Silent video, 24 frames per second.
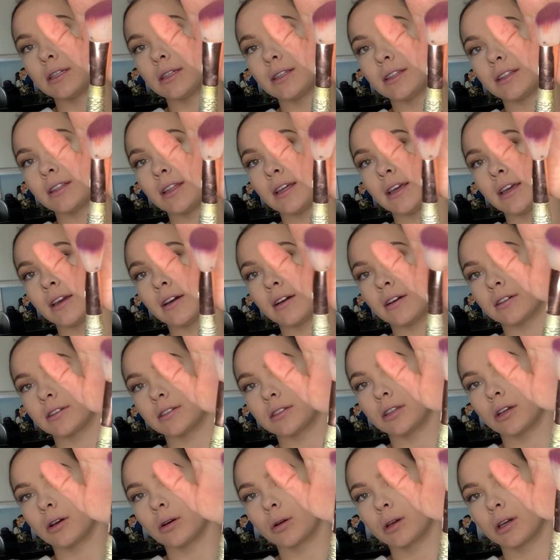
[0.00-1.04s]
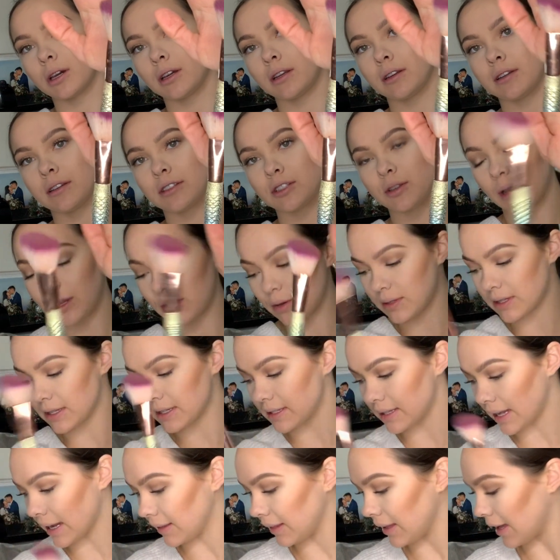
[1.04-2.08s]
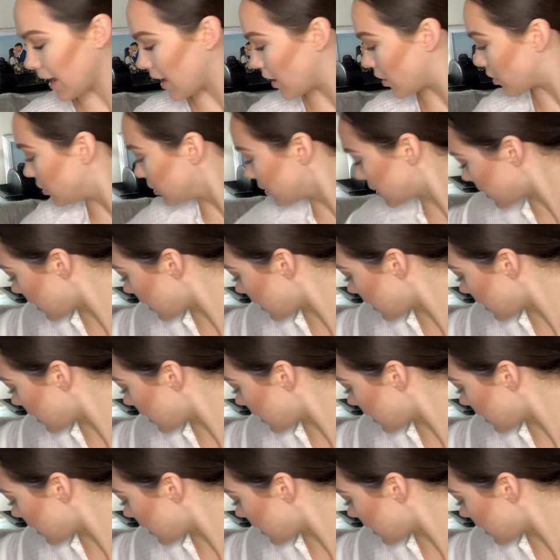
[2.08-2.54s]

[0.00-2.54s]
They are so good. So I use the slightly angled,